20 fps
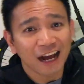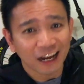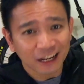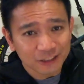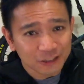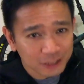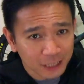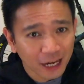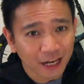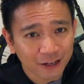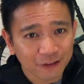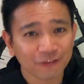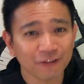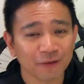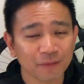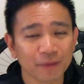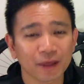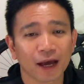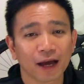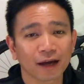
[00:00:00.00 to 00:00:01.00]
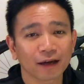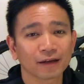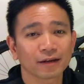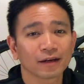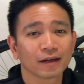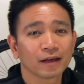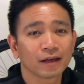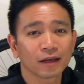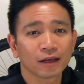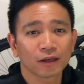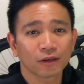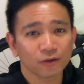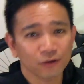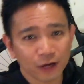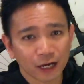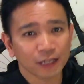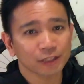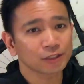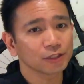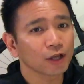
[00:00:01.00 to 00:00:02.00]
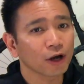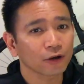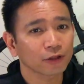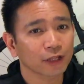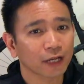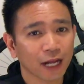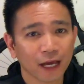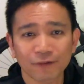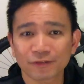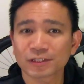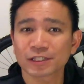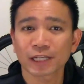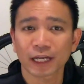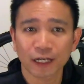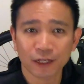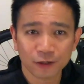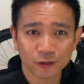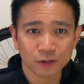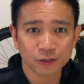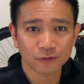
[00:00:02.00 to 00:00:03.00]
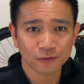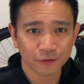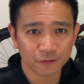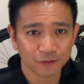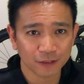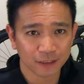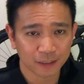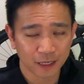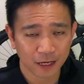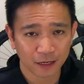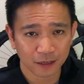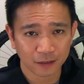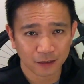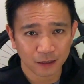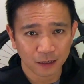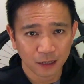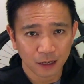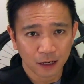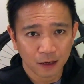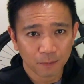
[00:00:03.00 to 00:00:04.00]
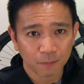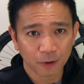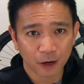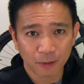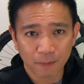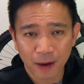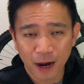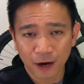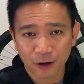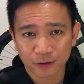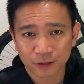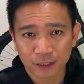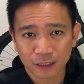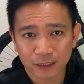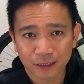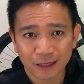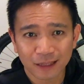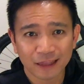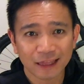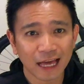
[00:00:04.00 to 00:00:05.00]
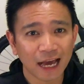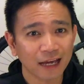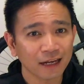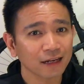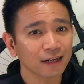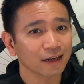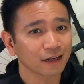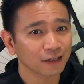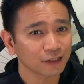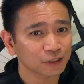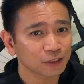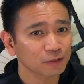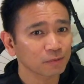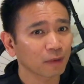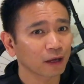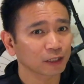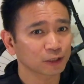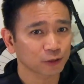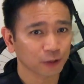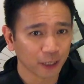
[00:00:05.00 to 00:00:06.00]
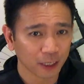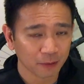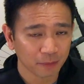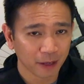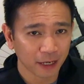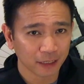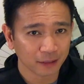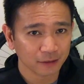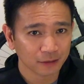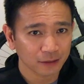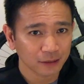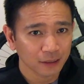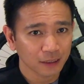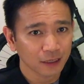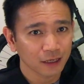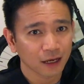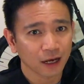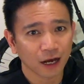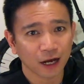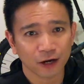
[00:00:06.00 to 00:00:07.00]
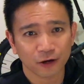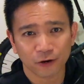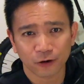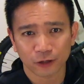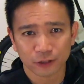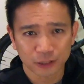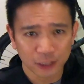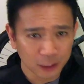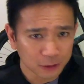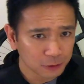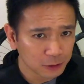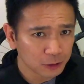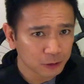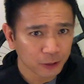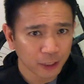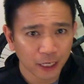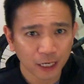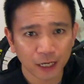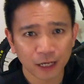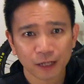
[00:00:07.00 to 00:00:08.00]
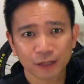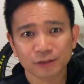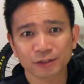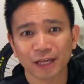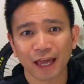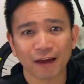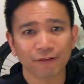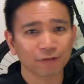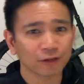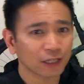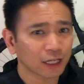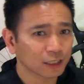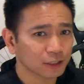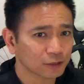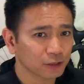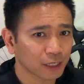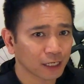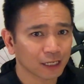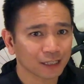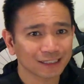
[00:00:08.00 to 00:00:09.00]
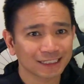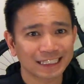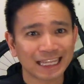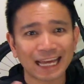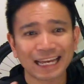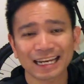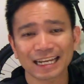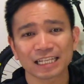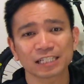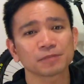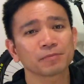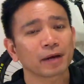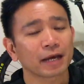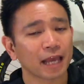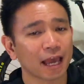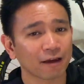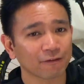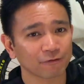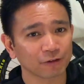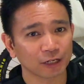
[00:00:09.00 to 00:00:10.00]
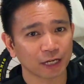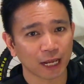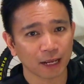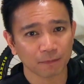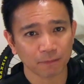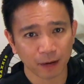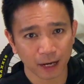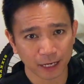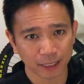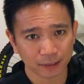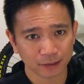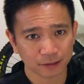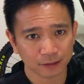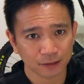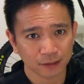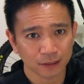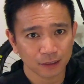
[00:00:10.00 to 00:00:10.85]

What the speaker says: Aside from that, you guys know that I have a Santa Cruz 5010. Primarily, that is my trail bike. Cross-country trails, everyday trails, that is my everyday bike.